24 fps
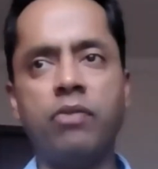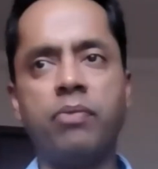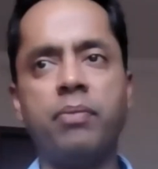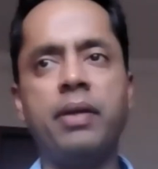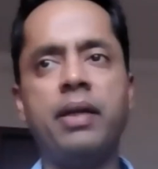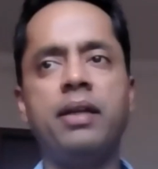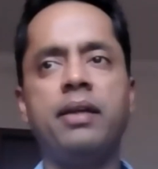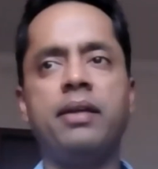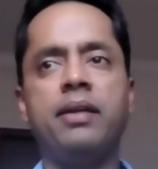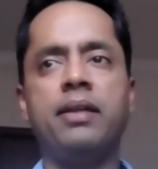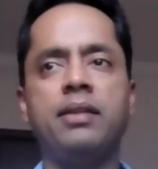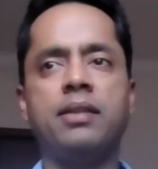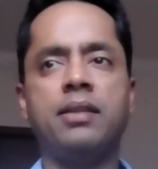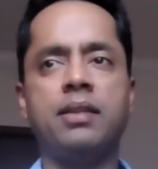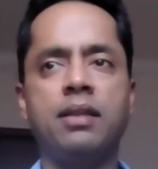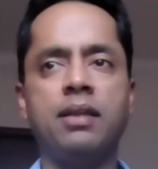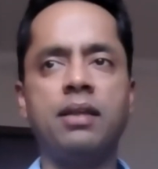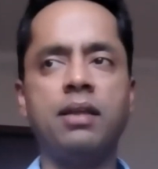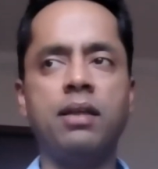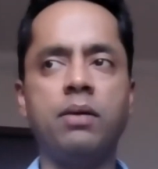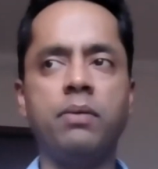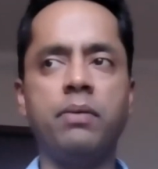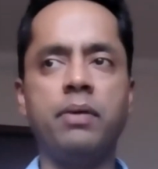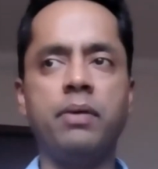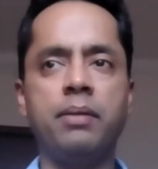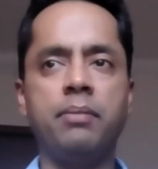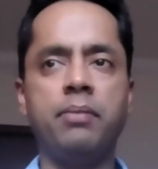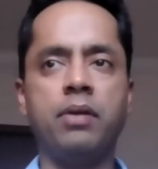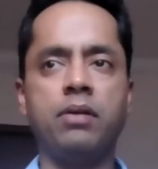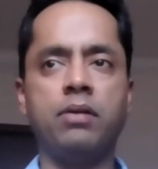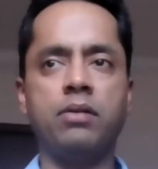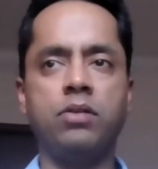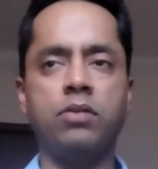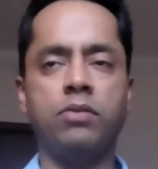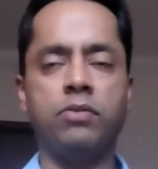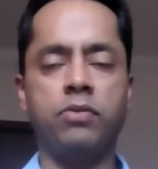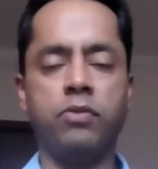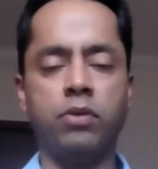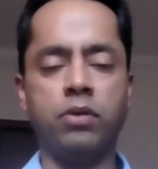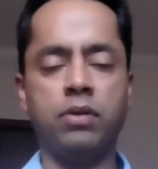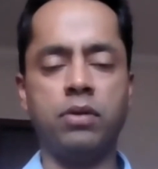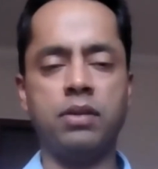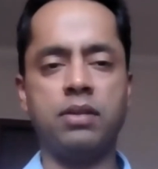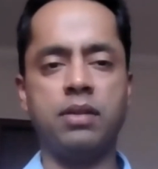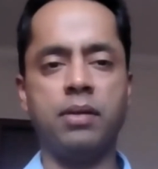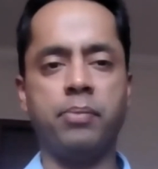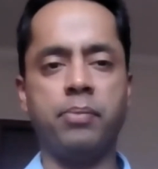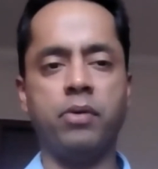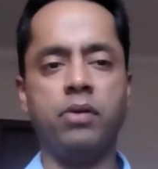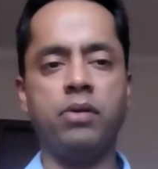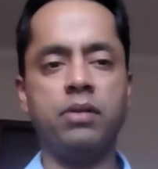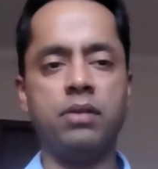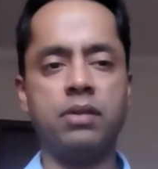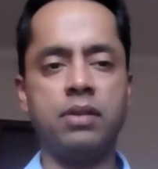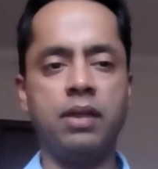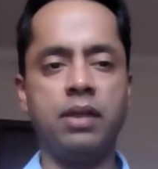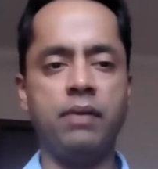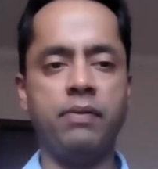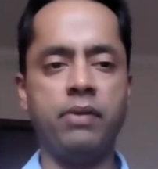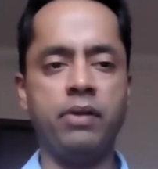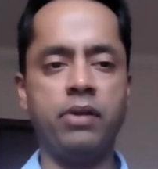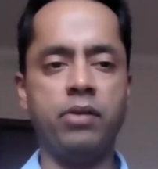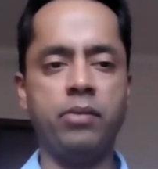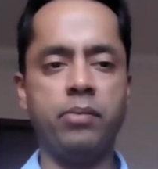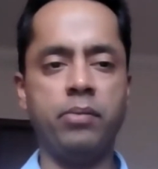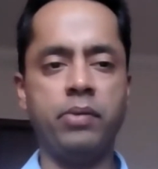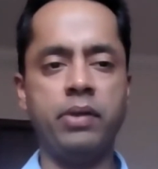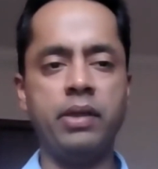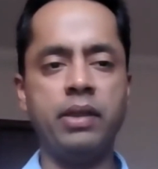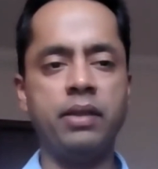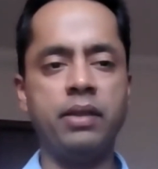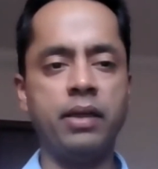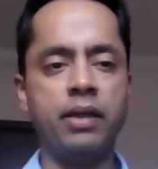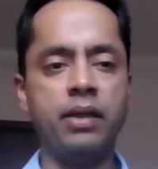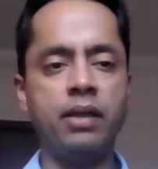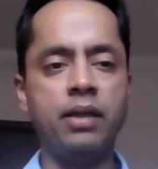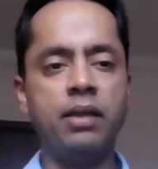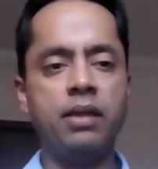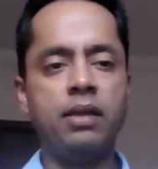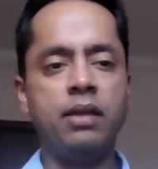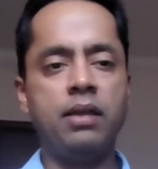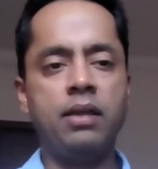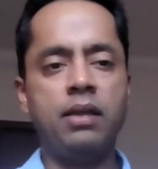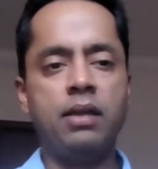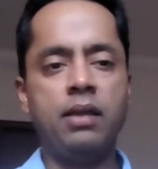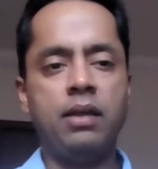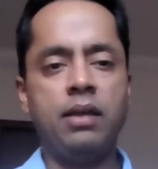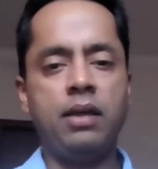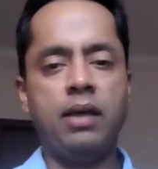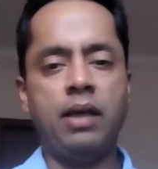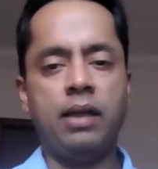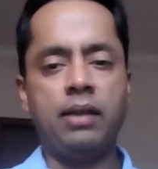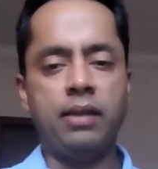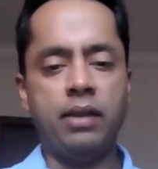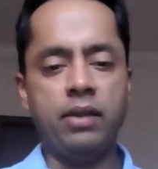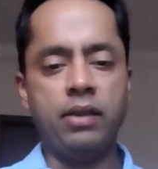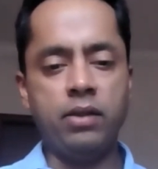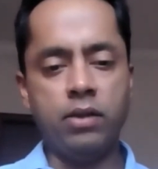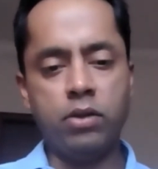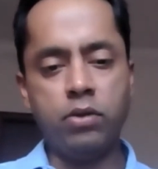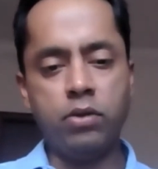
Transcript: of meditation in a way, because you're focused upon yourself and you're breathing, and then you're